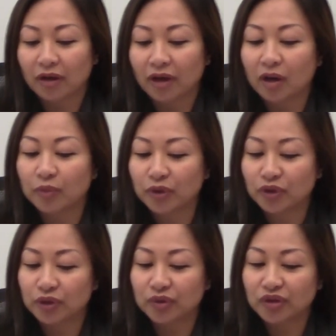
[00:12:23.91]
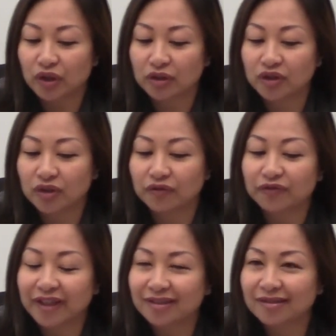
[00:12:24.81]
help you to start to
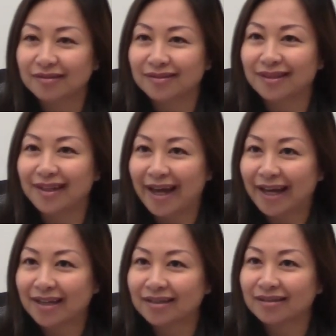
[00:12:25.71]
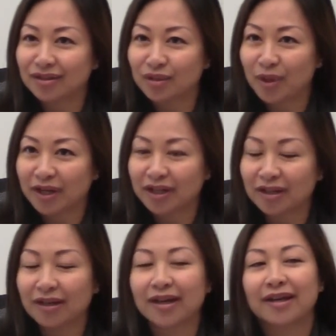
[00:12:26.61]
fix the lack in your body,
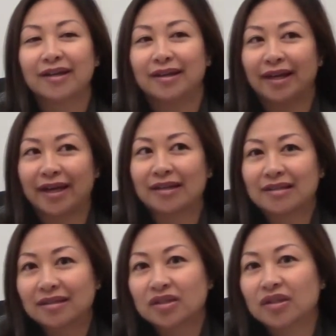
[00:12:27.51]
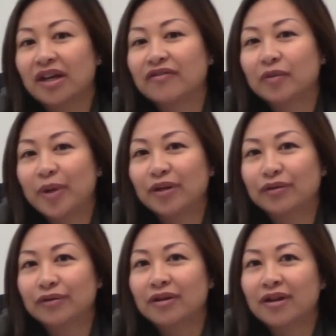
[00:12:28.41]
hence to have a
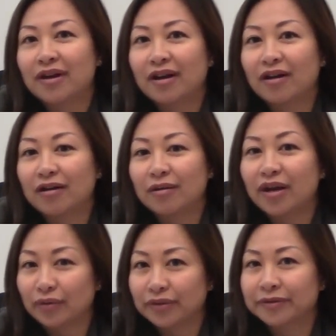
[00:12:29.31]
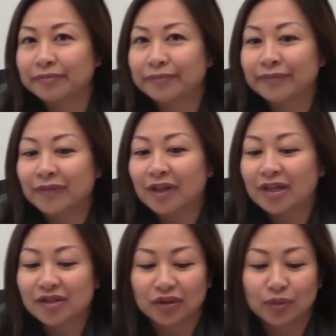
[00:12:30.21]
better health.
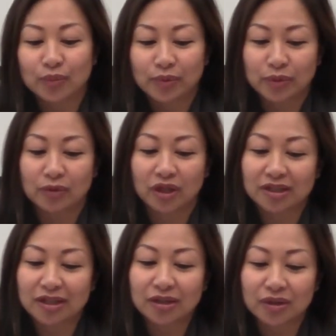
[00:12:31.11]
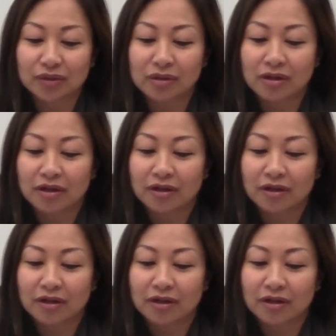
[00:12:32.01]
So we will continue